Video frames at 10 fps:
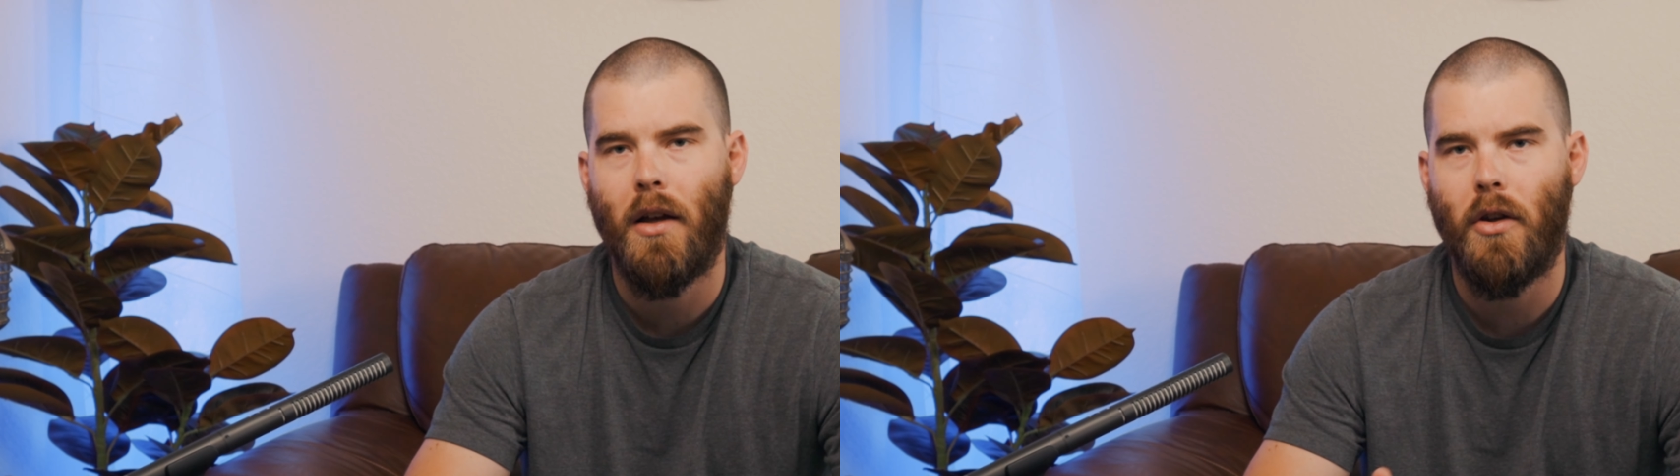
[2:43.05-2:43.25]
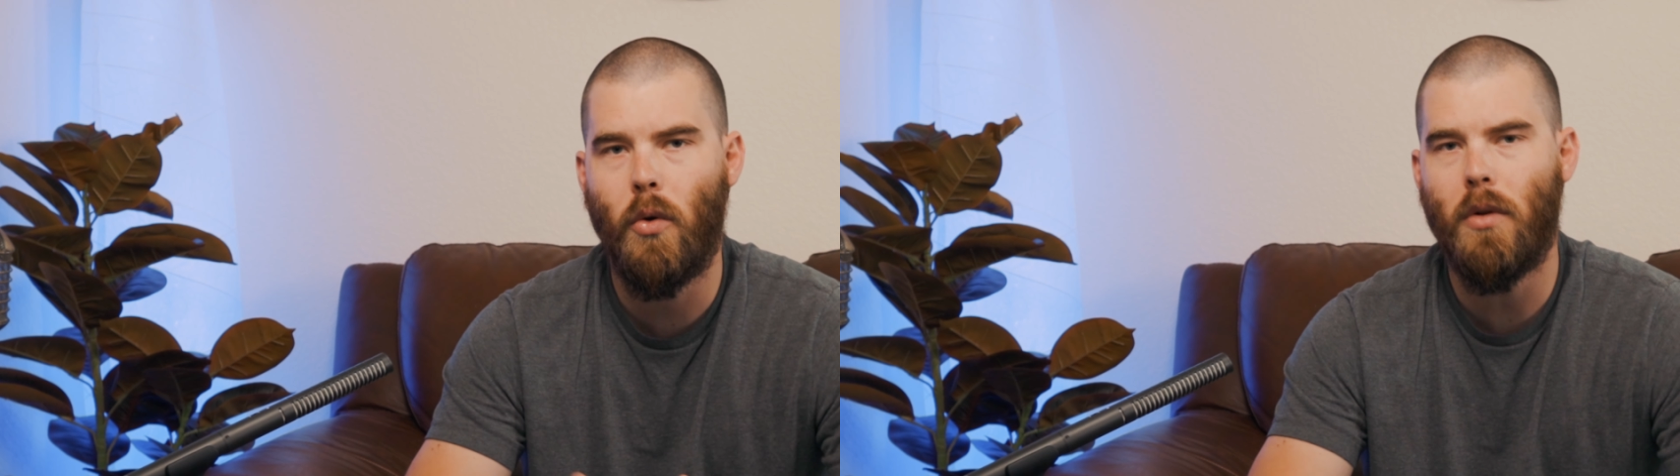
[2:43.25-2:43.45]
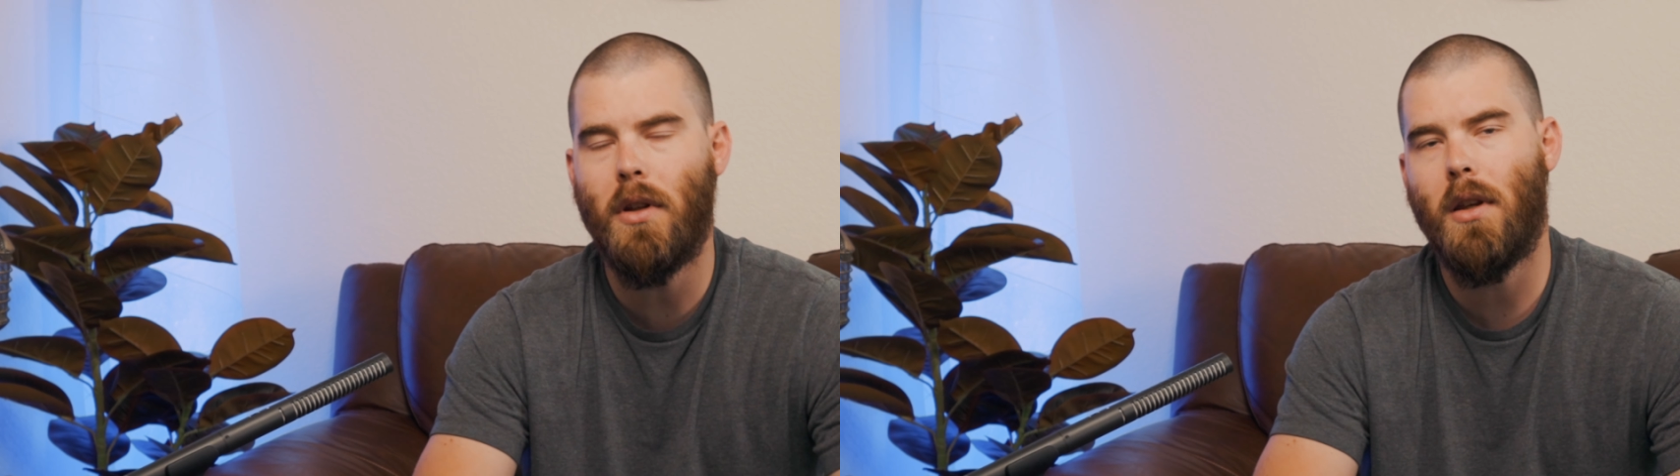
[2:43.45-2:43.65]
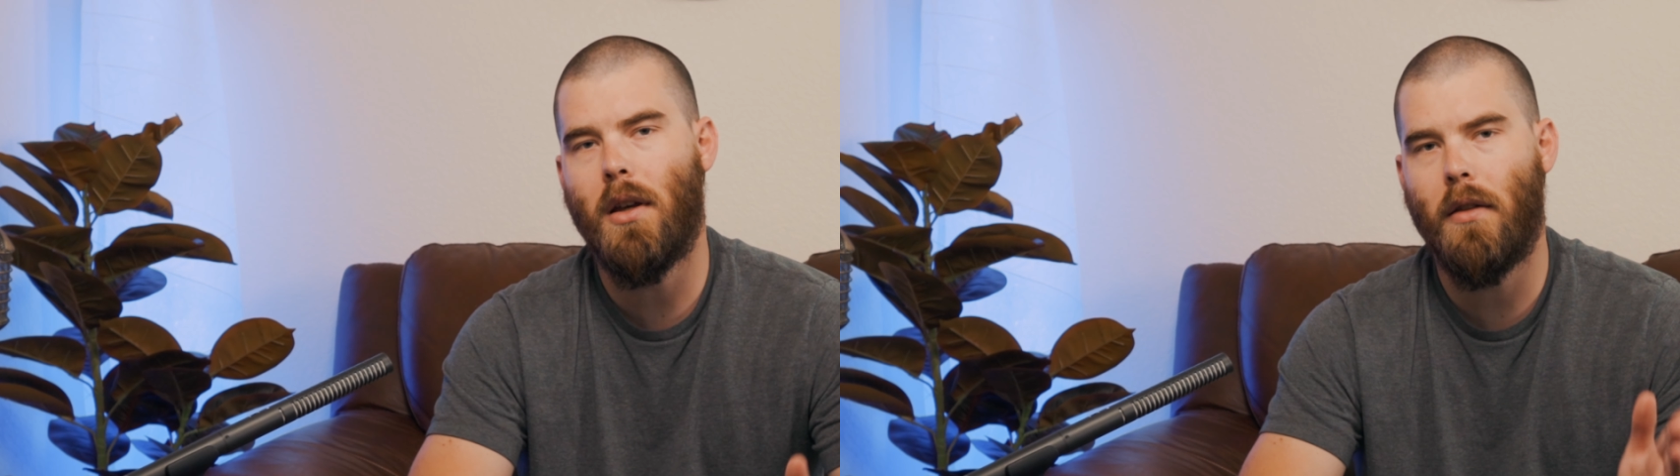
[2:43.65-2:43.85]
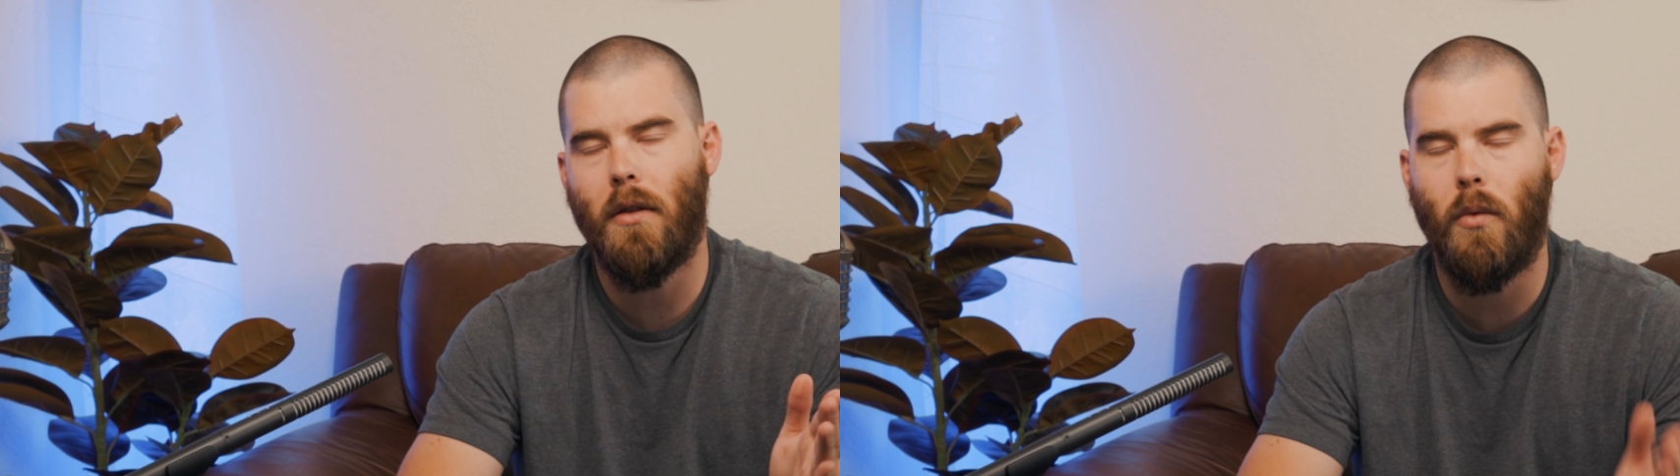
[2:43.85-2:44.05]
You only
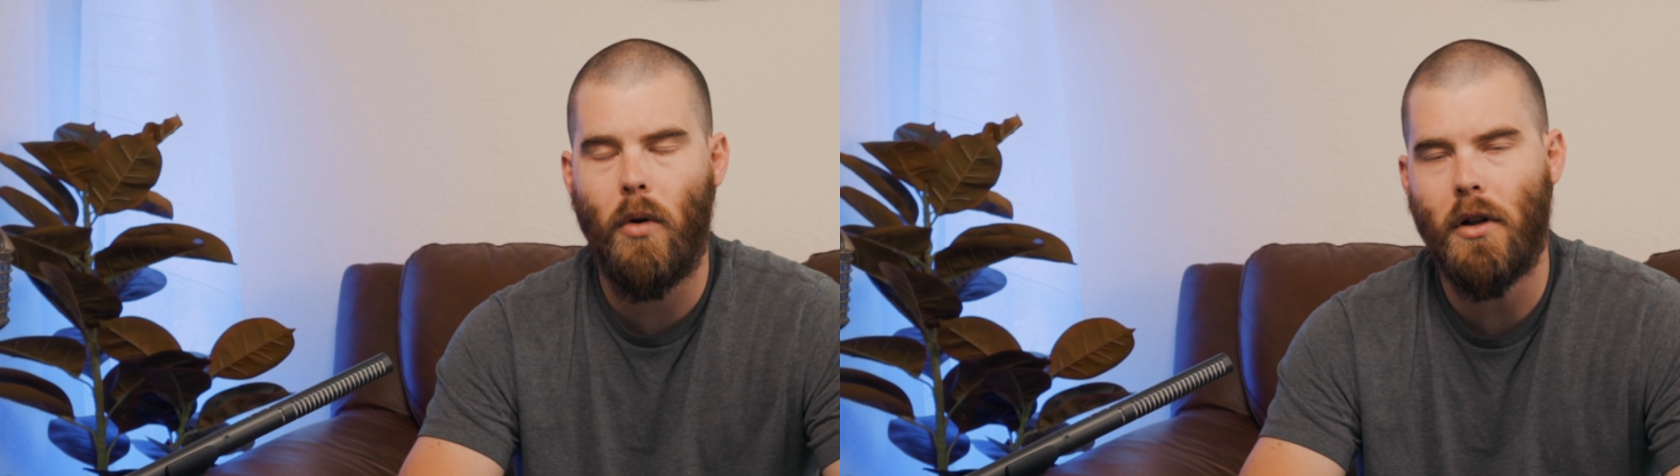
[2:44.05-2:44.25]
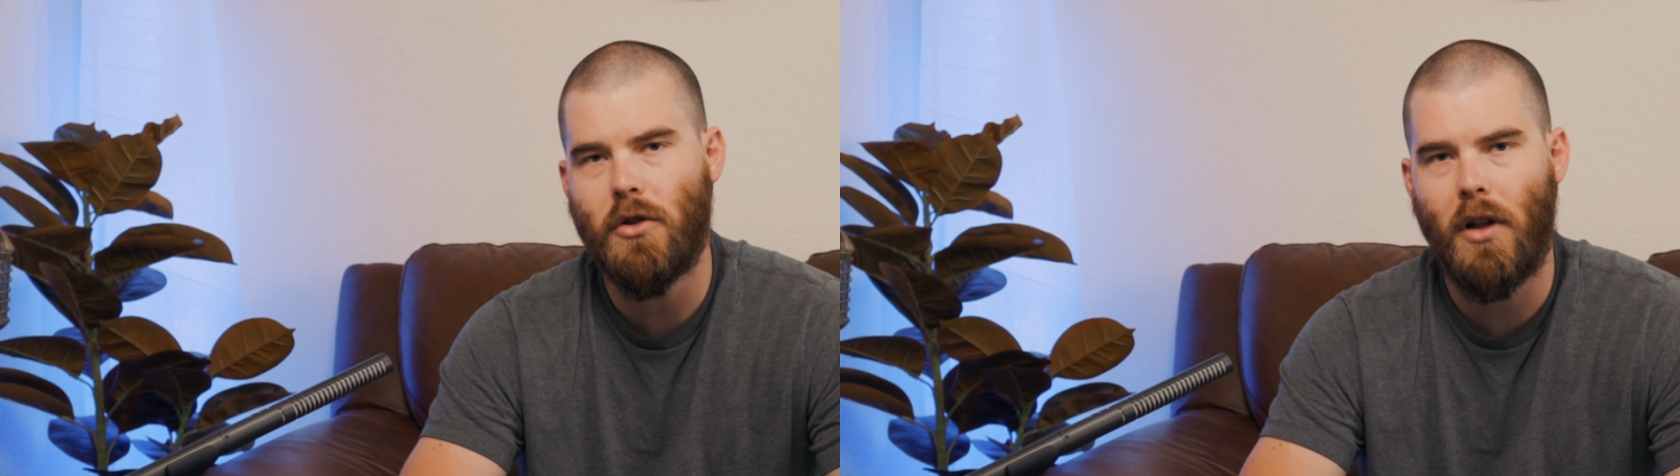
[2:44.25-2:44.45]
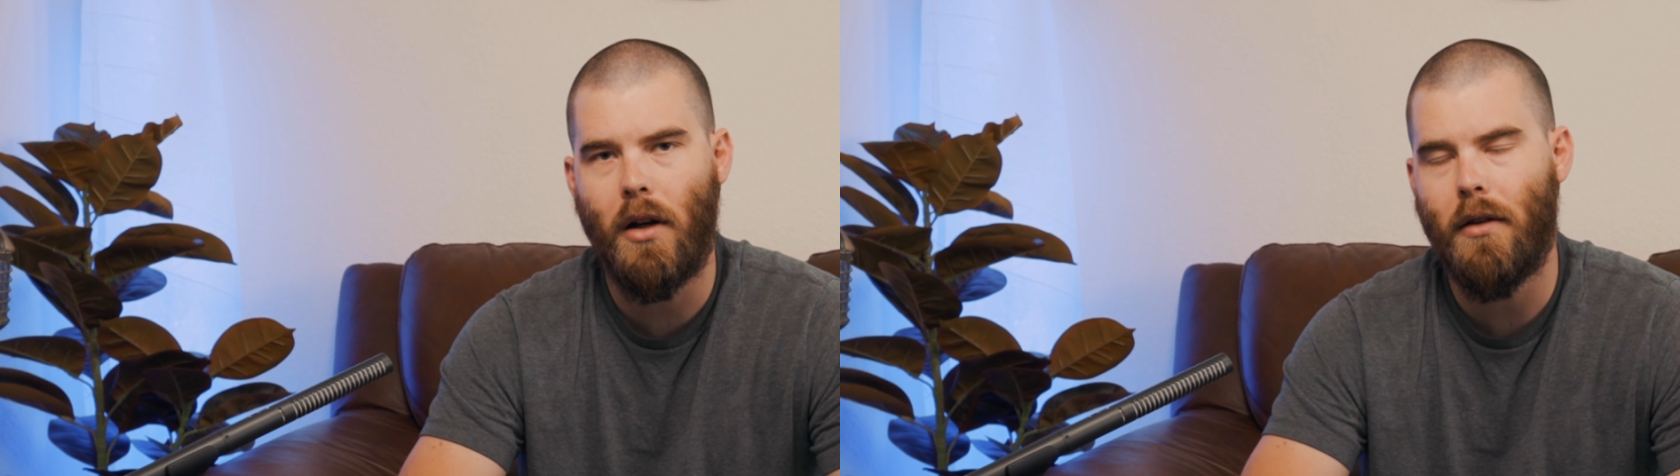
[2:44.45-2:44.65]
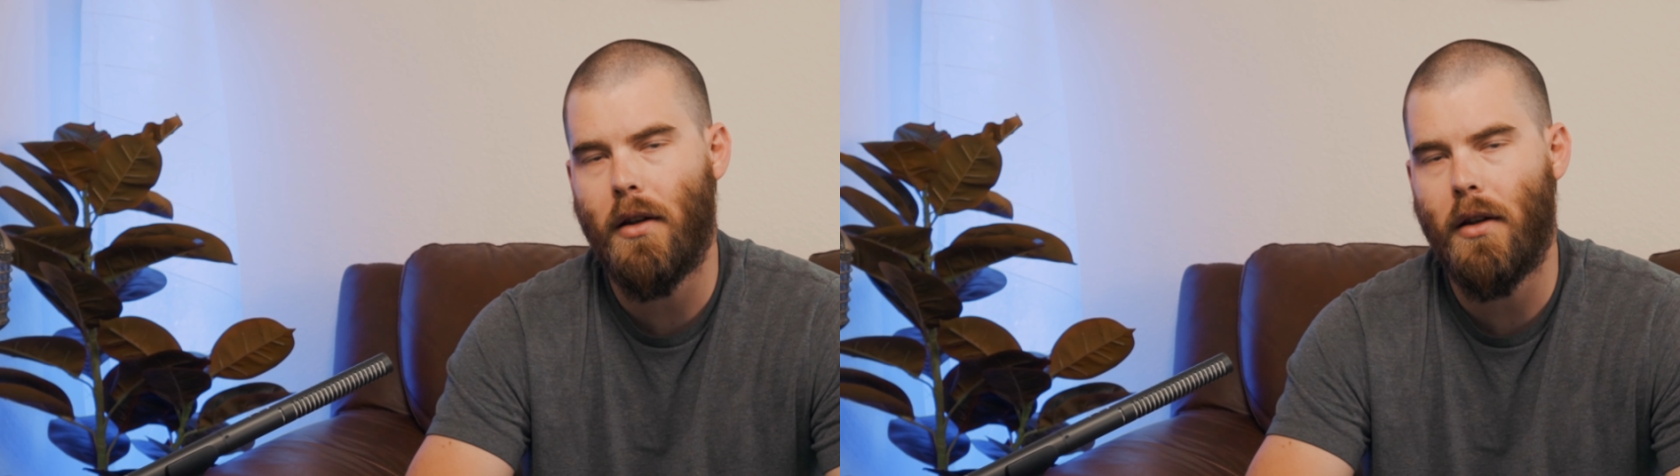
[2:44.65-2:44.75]
get the 1 channel